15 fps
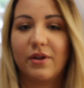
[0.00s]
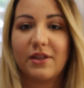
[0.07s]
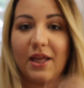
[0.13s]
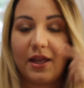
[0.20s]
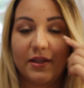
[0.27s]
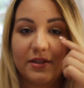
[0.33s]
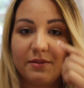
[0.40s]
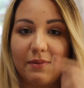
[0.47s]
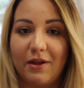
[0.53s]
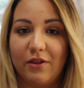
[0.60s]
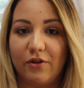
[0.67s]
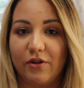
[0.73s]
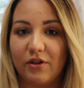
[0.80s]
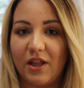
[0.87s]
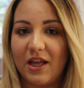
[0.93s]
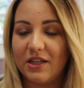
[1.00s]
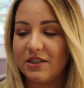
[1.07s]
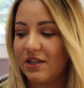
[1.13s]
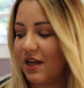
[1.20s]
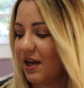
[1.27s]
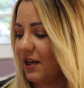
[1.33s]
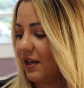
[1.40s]
worked that into my lower
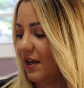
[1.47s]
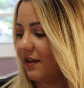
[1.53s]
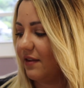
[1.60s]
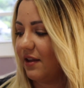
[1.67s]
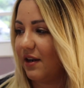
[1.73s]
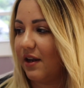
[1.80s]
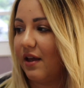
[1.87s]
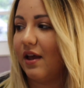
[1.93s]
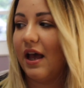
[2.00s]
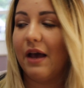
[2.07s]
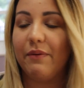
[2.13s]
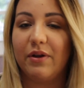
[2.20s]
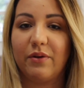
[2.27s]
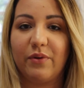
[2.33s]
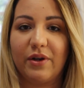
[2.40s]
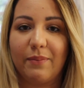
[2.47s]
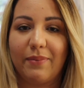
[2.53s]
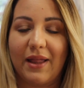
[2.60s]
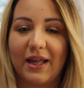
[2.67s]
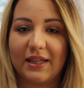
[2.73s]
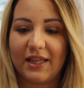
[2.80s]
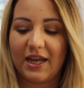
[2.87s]
lash line. And then I went with a
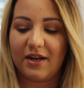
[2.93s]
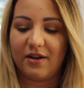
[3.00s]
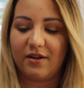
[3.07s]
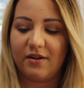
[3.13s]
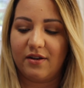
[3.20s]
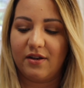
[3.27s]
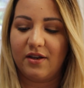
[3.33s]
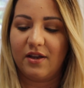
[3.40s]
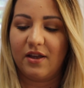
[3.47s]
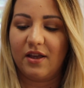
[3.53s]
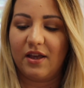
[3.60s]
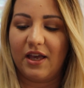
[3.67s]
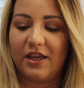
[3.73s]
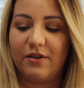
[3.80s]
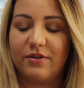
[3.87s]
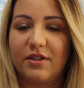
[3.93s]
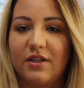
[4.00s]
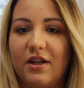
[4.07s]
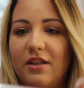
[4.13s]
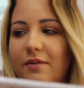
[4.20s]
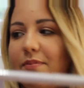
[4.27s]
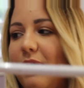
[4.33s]
black liner. I used the
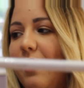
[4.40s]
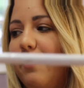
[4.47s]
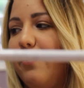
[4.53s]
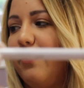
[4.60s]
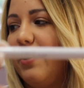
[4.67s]
ColourPop